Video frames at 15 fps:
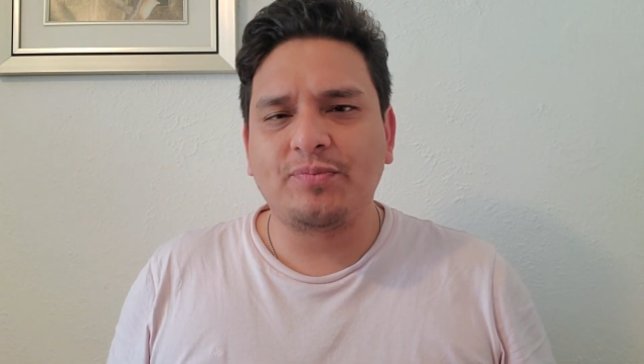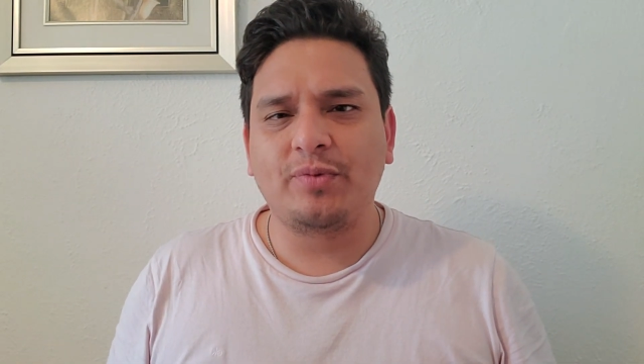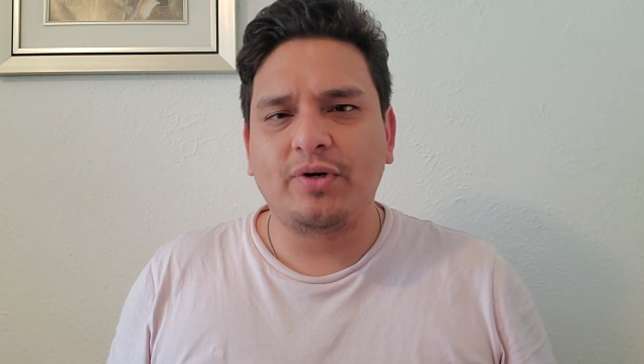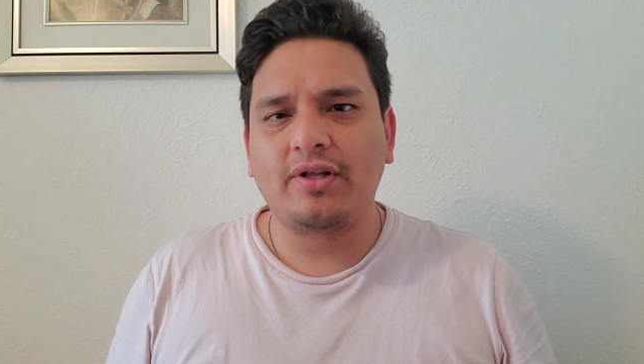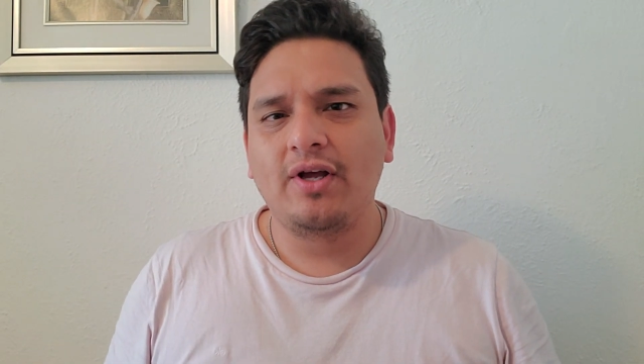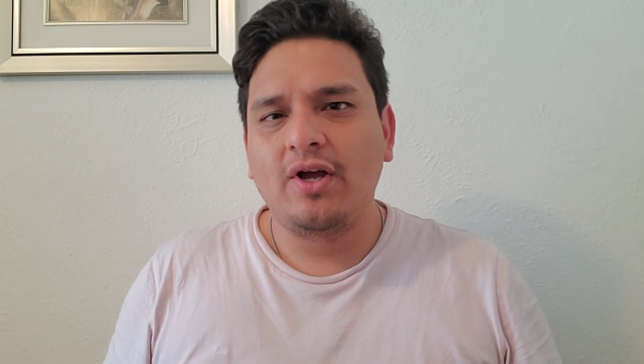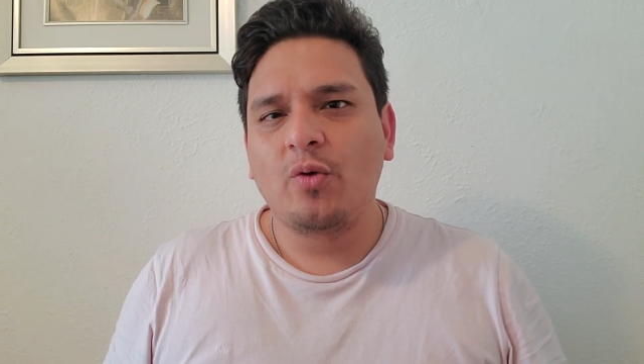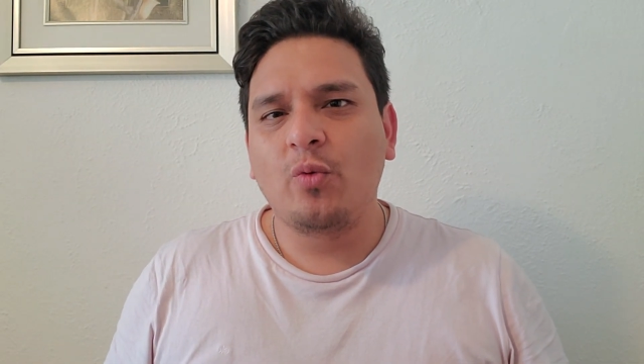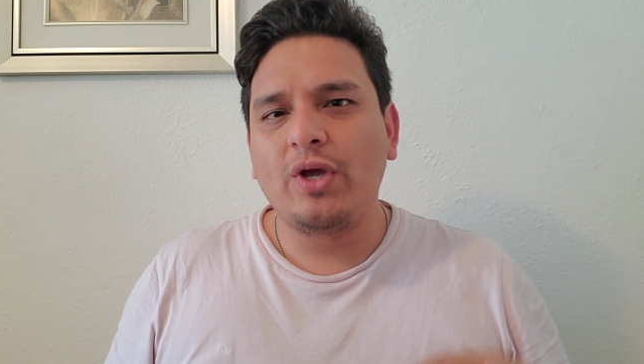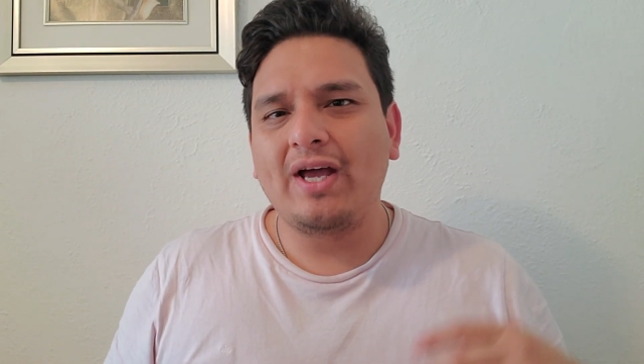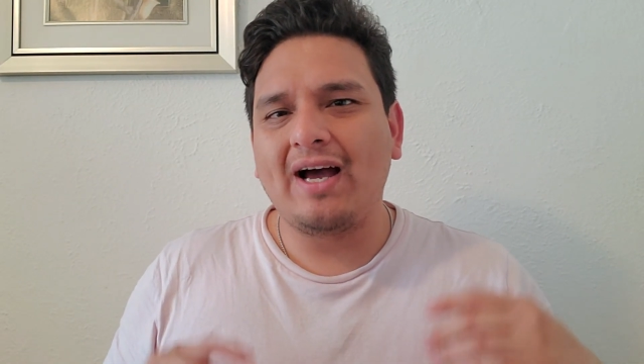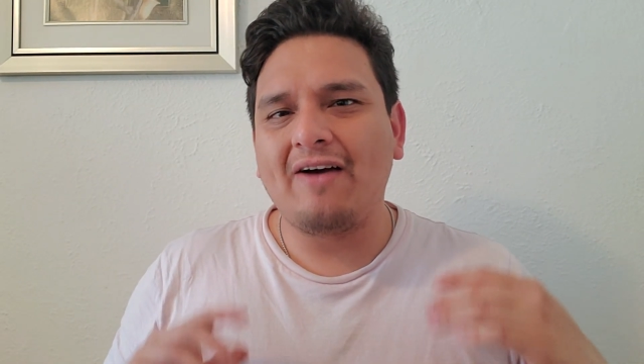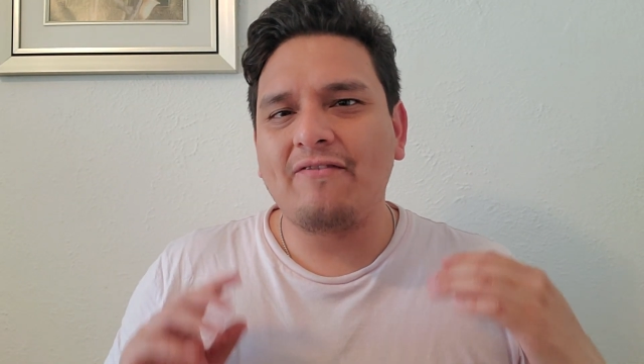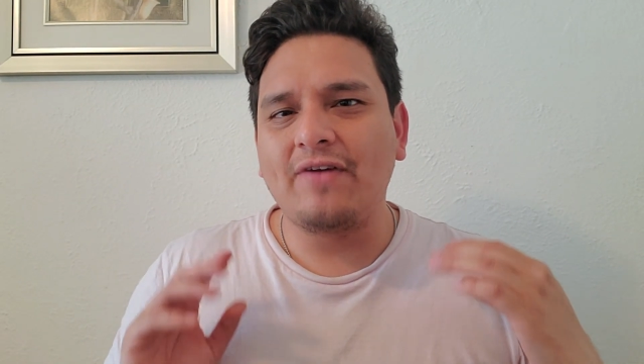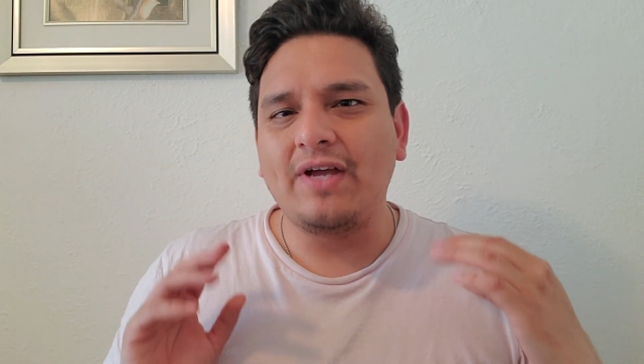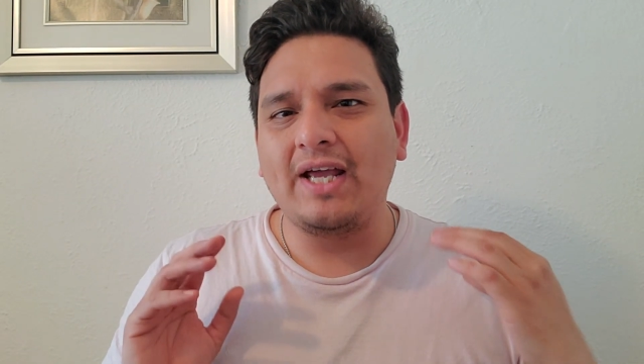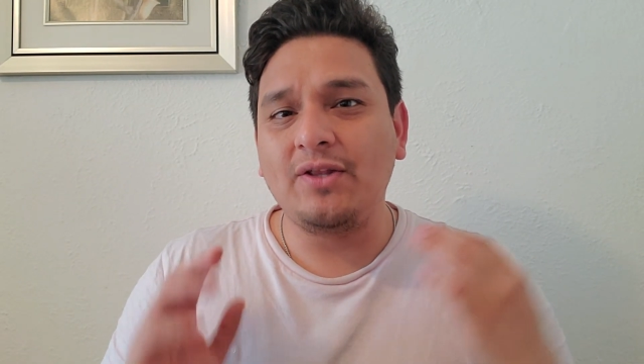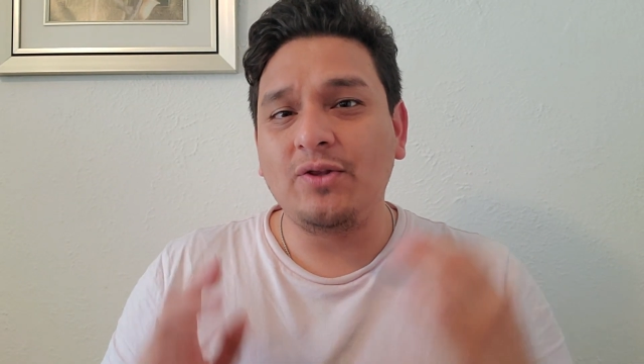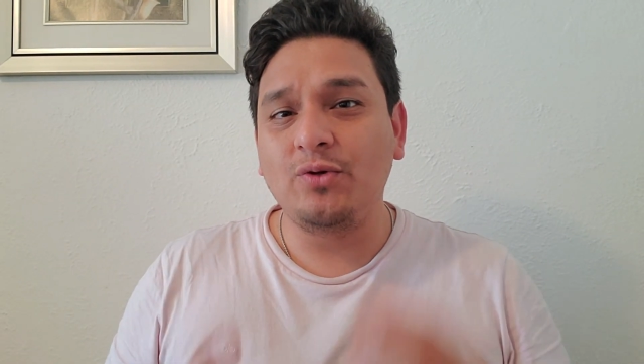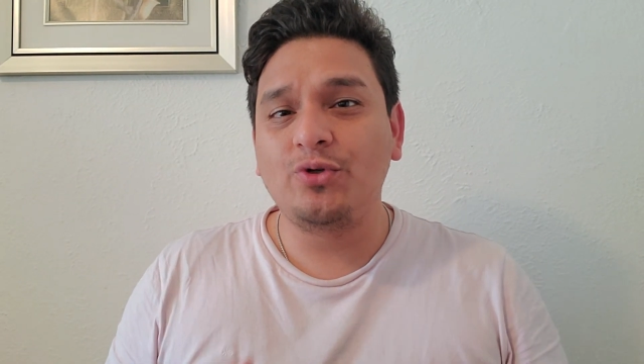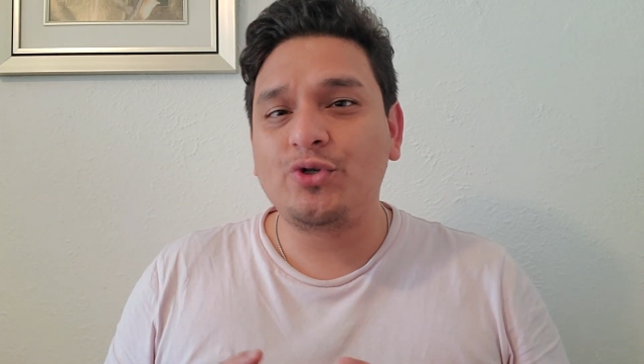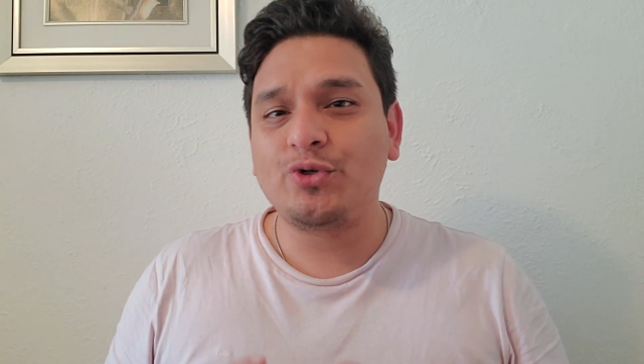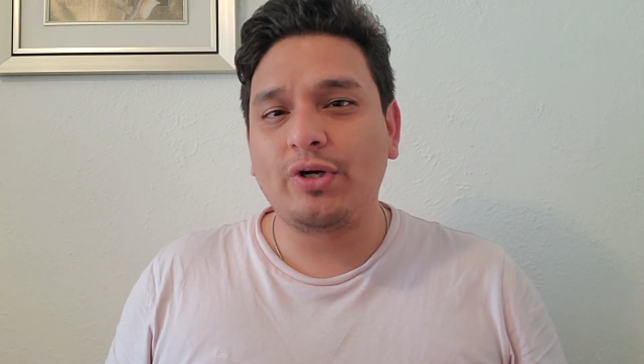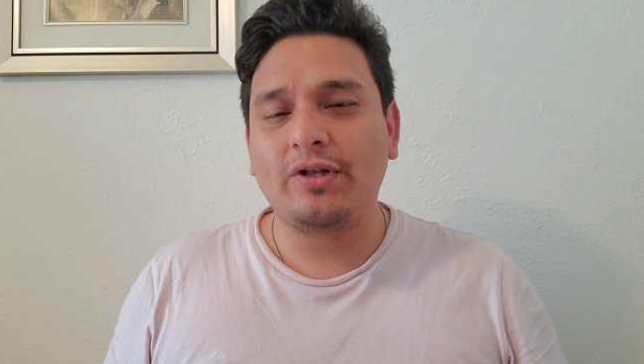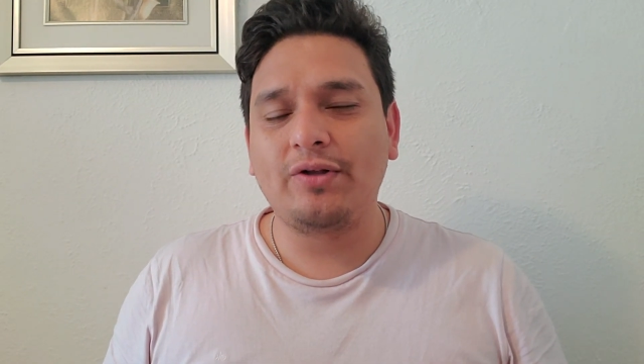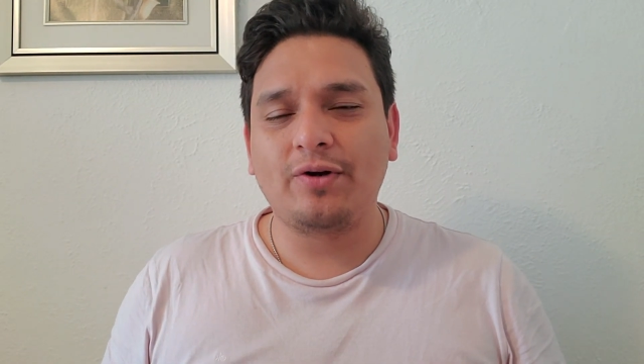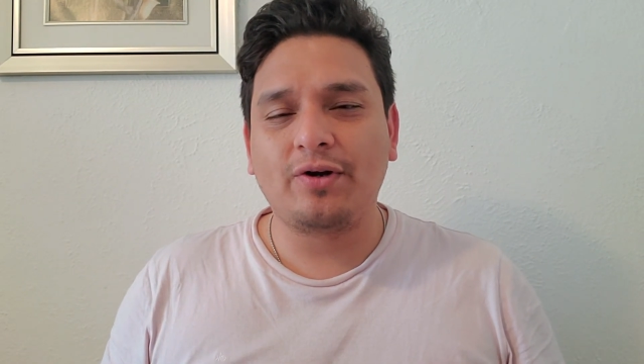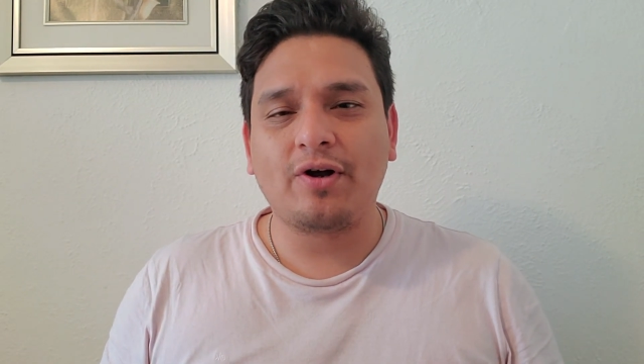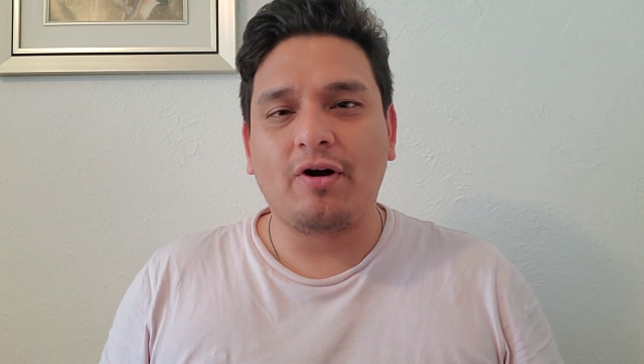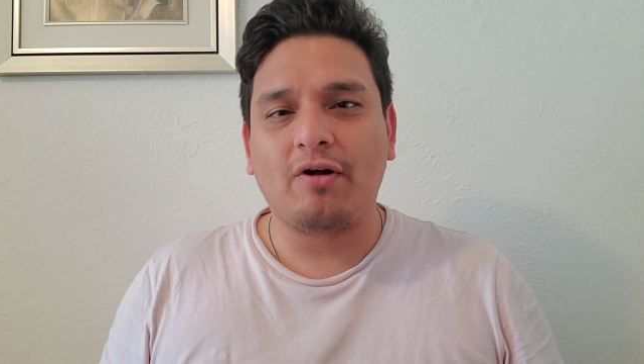but we have a new
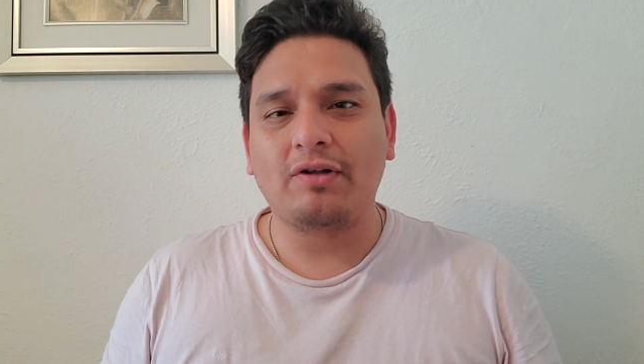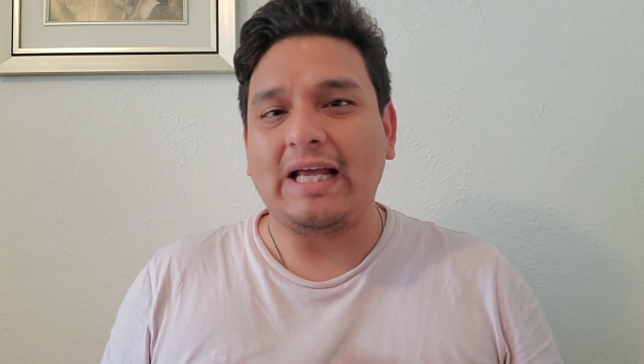trailer called